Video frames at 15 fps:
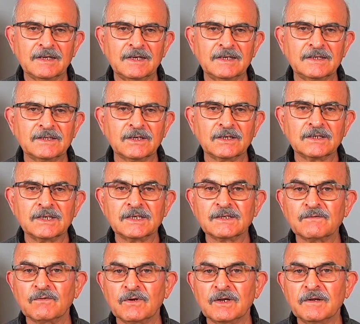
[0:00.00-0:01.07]

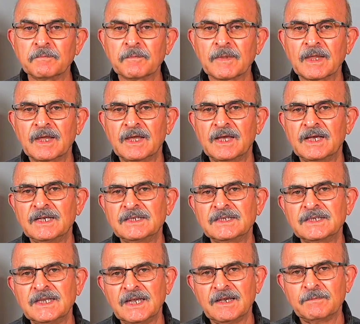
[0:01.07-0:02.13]
successful
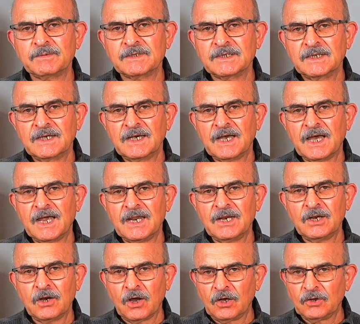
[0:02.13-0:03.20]
steps,
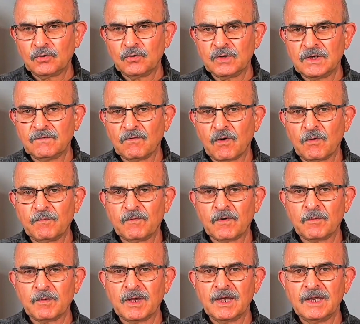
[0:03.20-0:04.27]
and not to give up
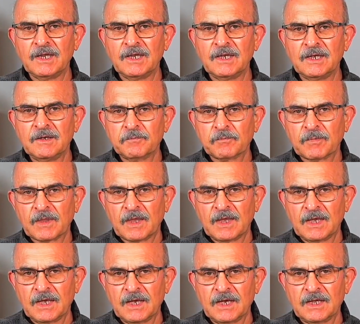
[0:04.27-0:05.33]
from any
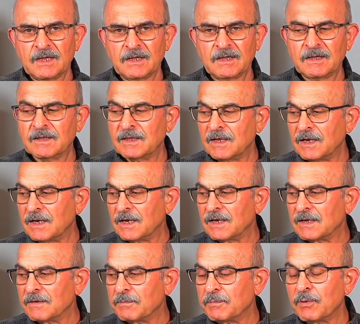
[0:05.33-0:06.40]

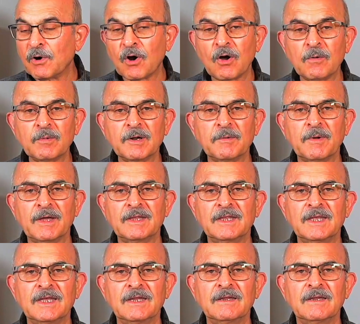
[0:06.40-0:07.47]
the problem, and
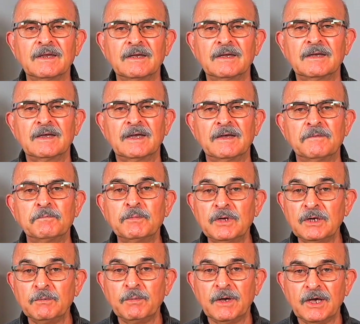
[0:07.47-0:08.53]
then
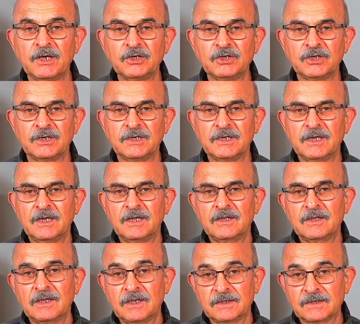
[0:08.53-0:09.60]
be patient,
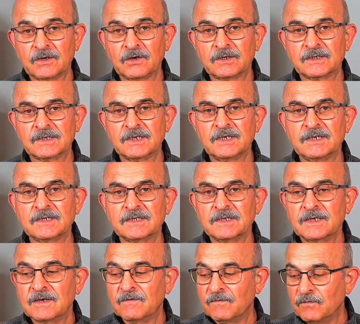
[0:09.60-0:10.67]
the success
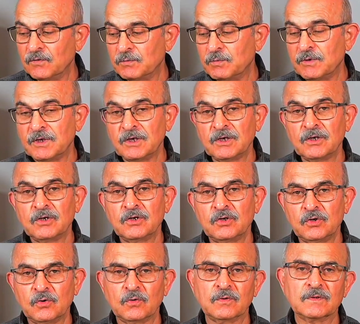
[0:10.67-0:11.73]
would be
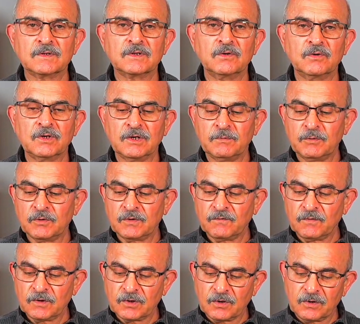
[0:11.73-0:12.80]
yours. Okay,
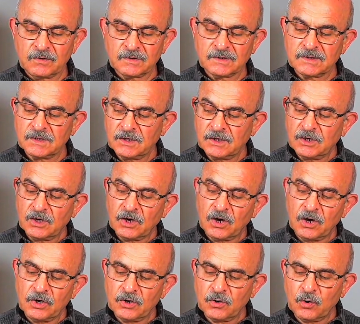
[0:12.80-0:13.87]
beautiful Taurus,
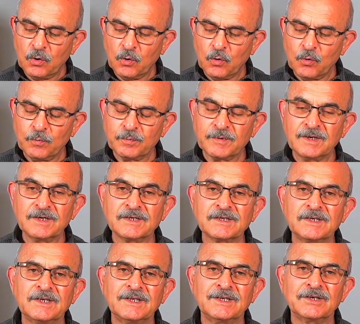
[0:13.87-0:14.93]
I hope this
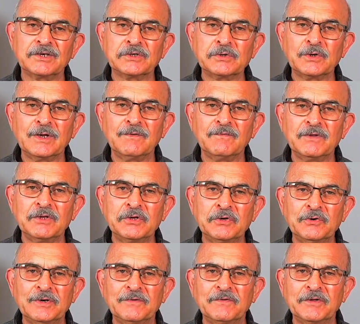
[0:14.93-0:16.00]
reading resonated with
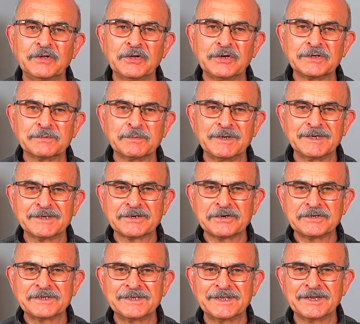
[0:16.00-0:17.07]
you. If it does, please
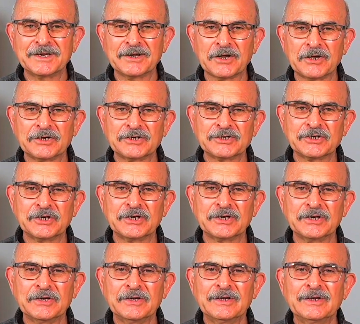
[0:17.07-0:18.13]
consider like, share,
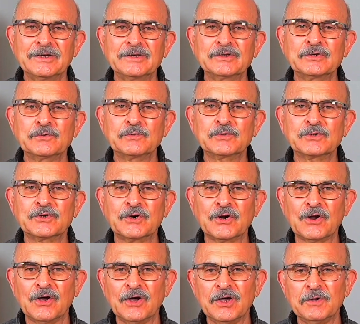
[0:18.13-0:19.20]

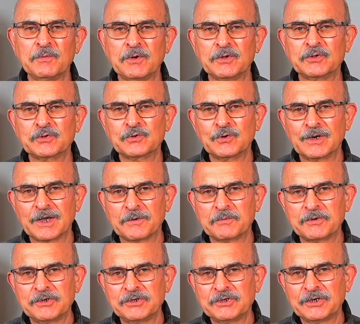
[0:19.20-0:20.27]
subscribe. I truly
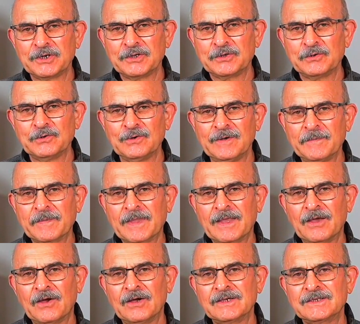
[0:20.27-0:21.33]
appreciate you.
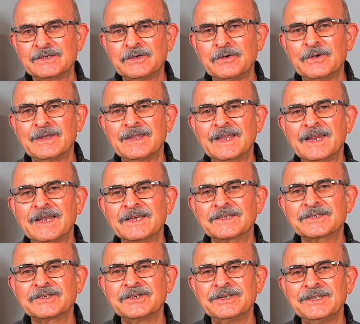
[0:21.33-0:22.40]
I see you in the
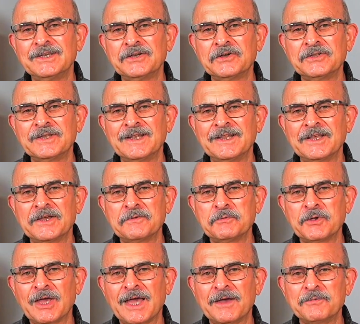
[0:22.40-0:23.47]
next reading. Until then,
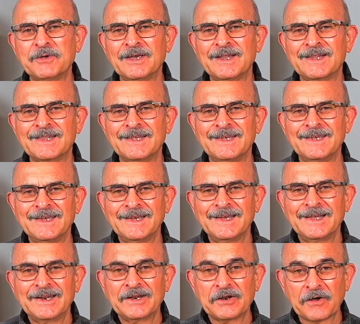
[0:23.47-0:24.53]
be happy, healthy,
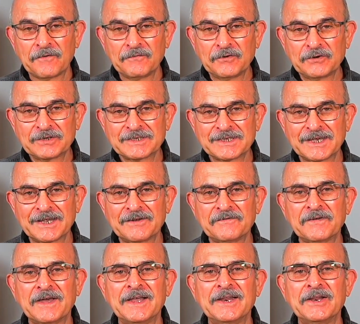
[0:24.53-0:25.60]
love
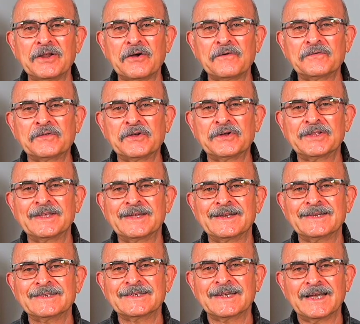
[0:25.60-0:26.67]
yourself and love the
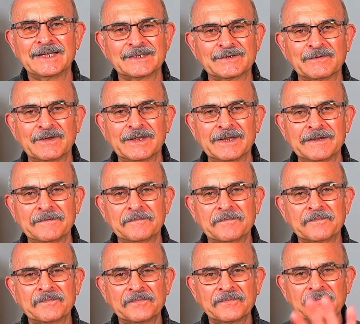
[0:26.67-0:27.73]
others as well.
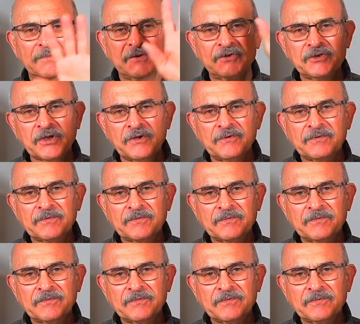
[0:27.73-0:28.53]
Ciao.